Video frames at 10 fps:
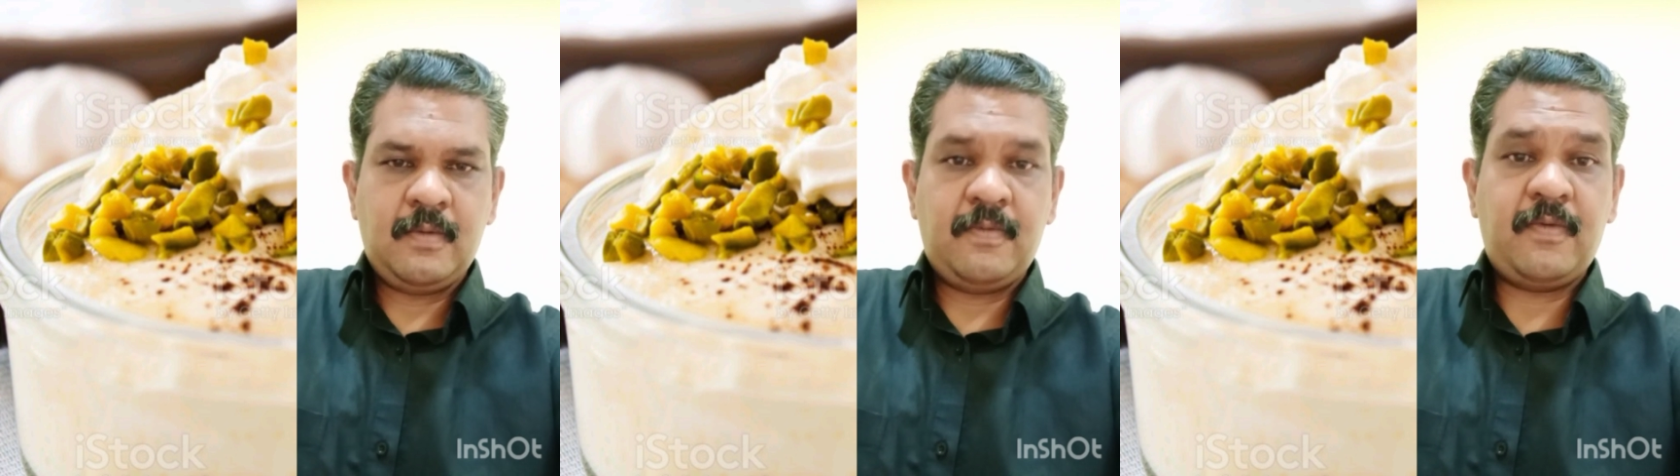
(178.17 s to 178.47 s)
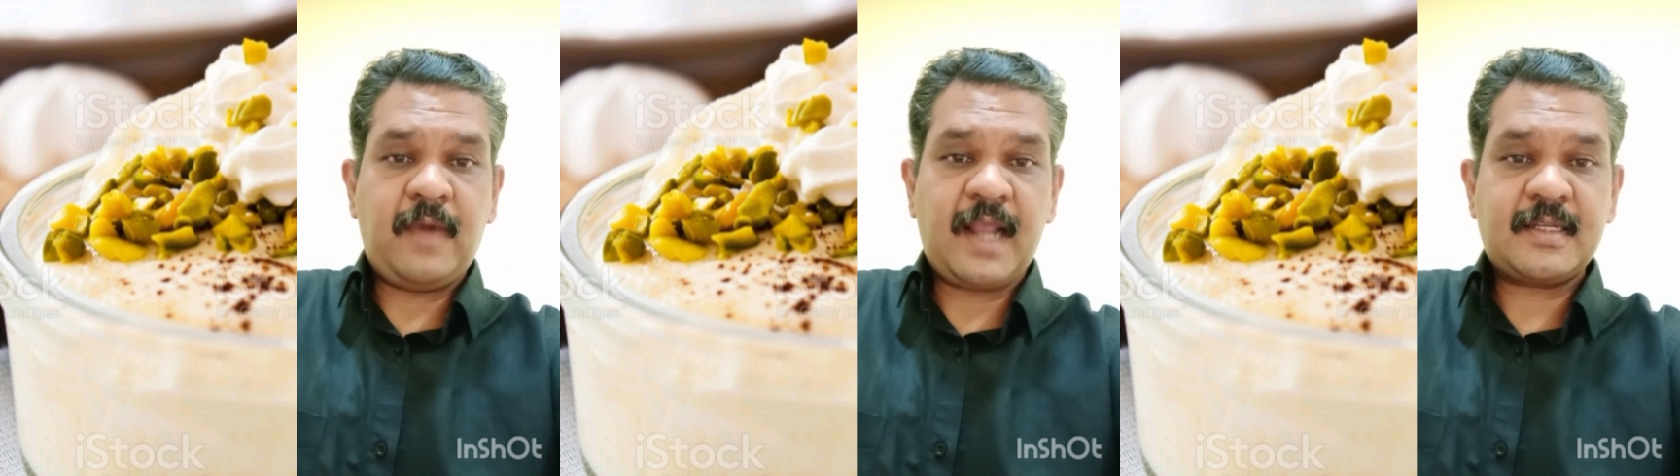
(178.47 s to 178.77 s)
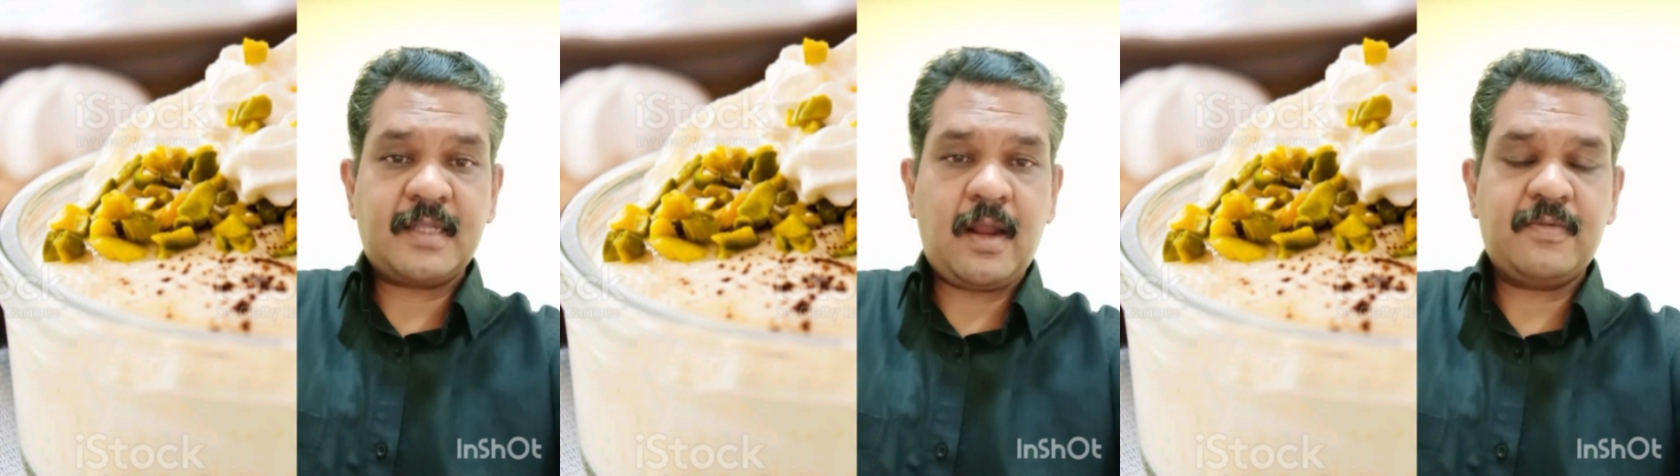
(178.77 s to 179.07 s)

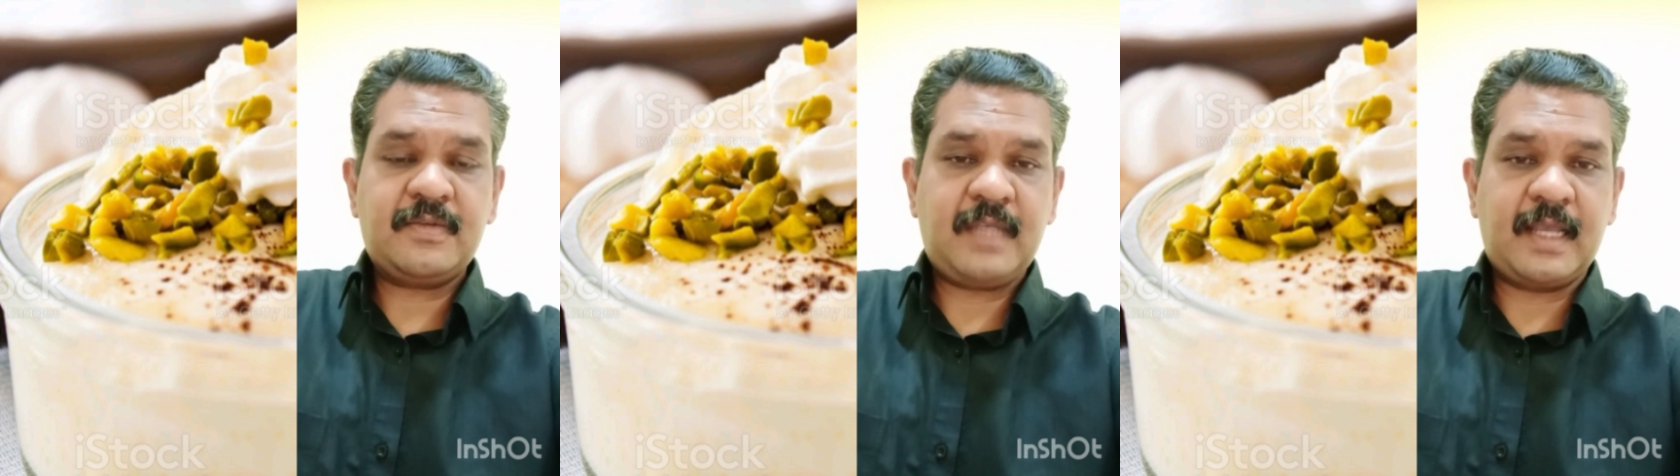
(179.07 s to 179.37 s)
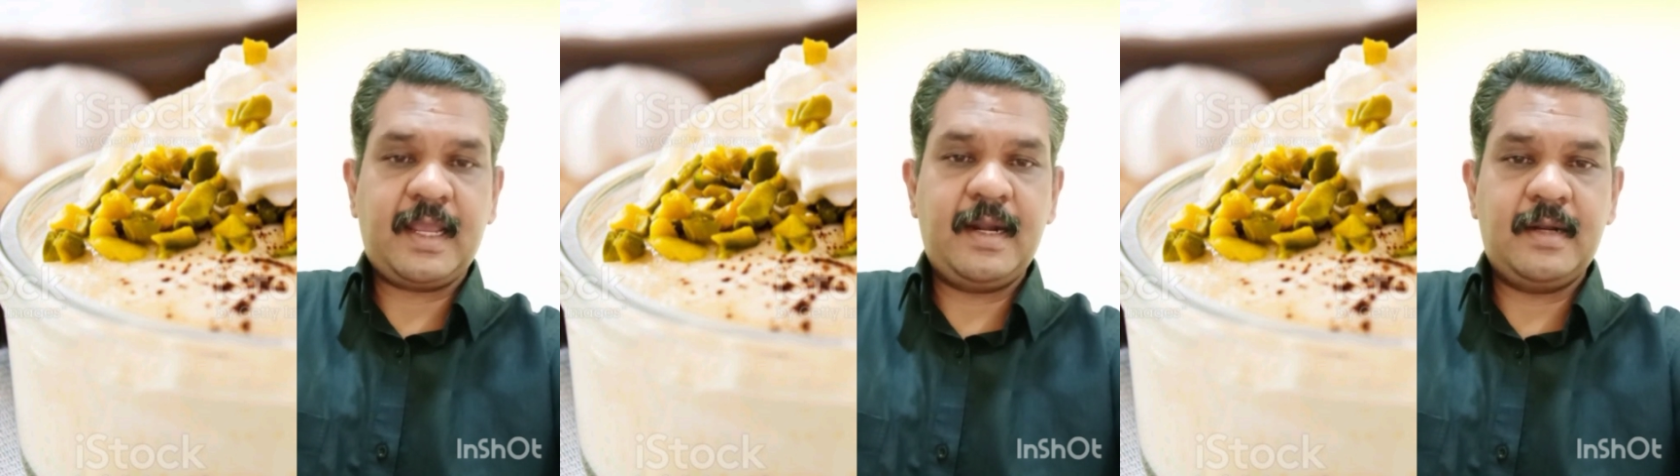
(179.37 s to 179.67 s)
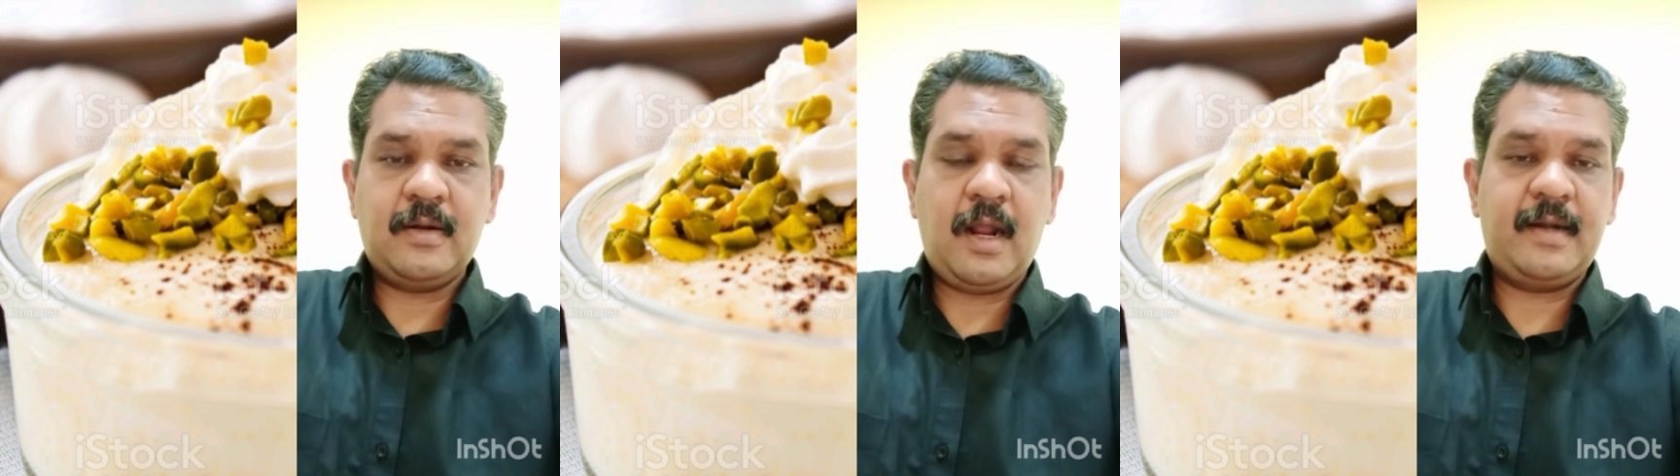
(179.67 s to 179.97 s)
fraction of
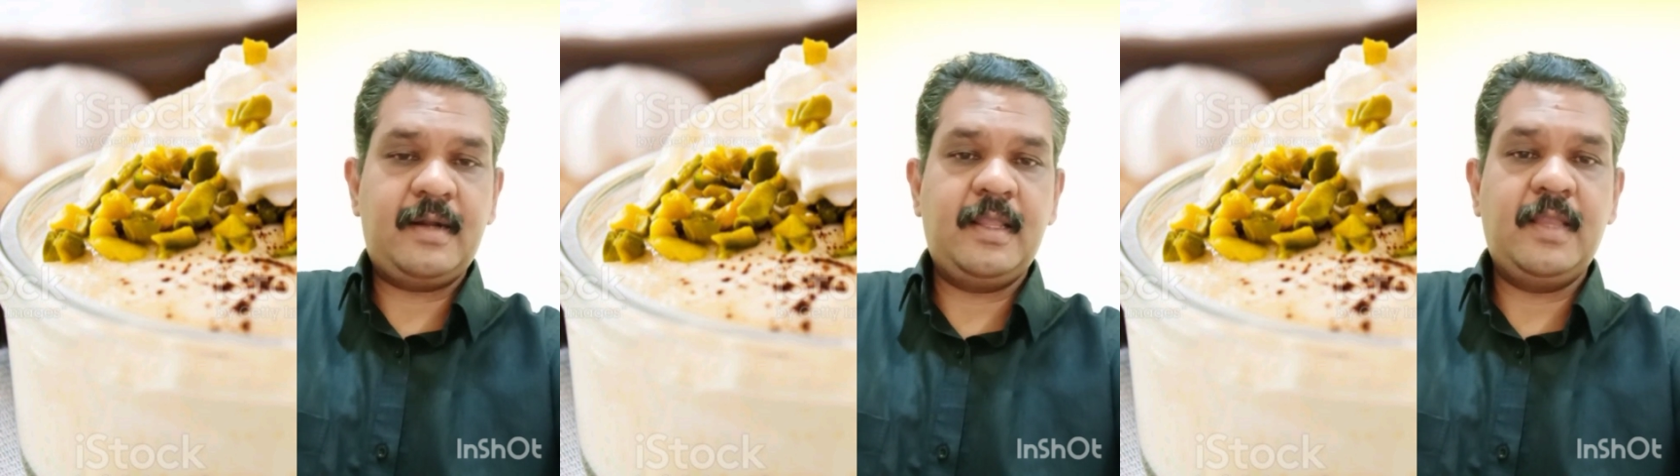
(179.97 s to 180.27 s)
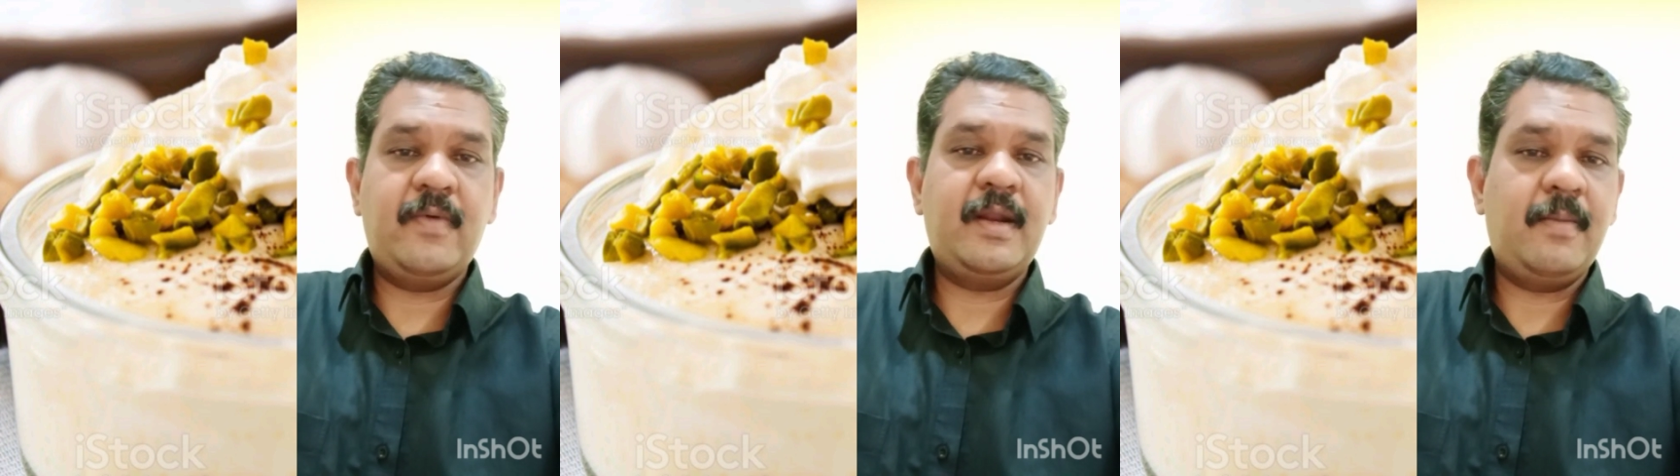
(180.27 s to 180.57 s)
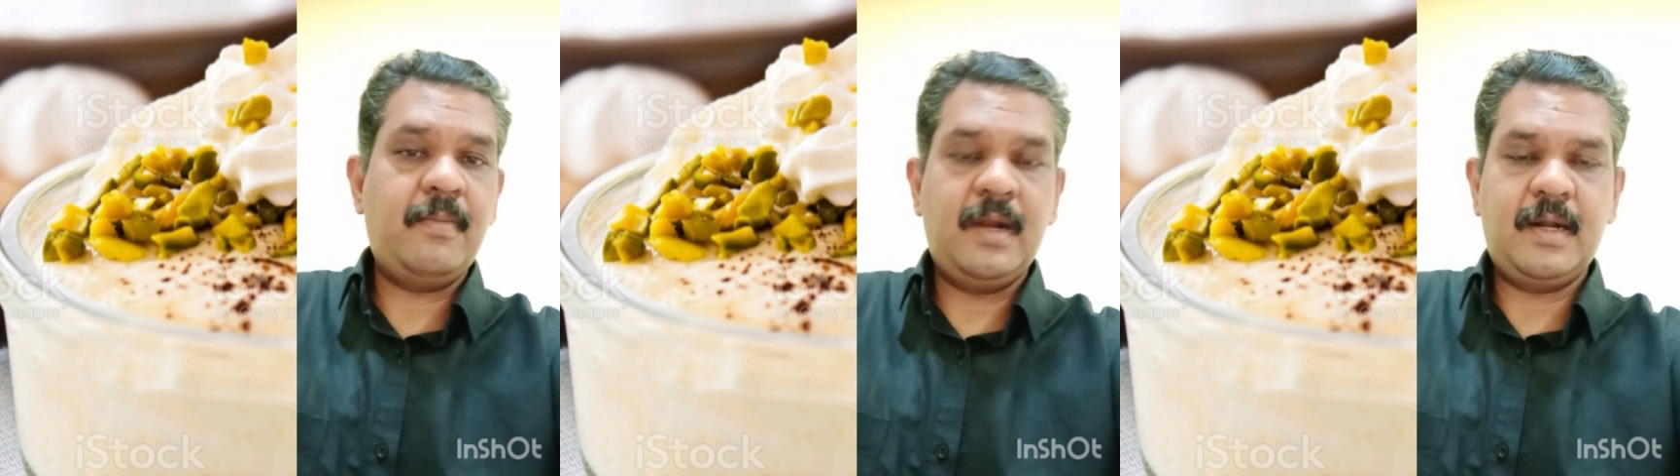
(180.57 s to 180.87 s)
second, not even a
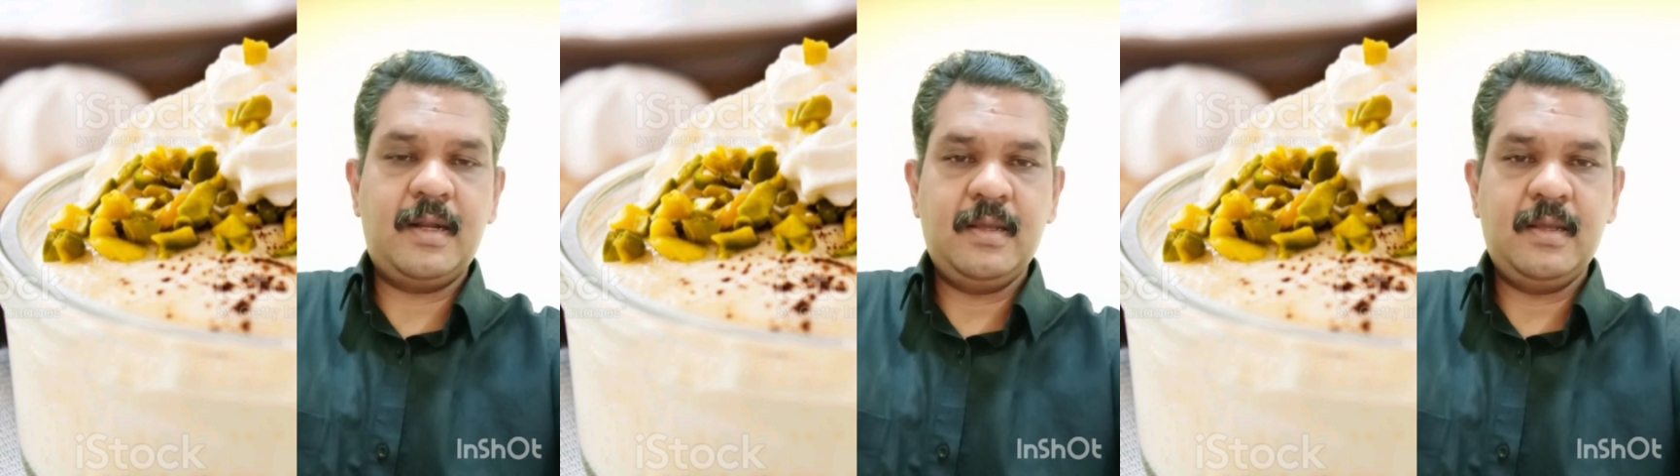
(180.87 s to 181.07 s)
minute.